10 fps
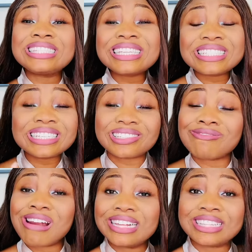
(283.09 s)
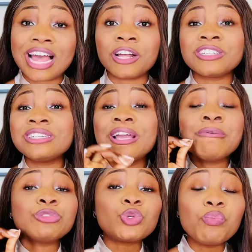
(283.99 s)
this is the right time
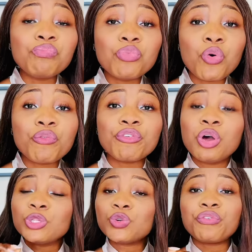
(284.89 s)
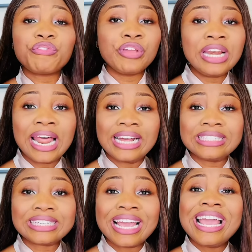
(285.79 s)
to move to
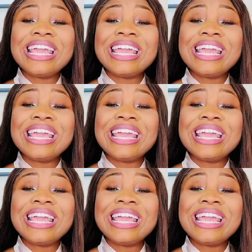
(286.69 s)
Finland.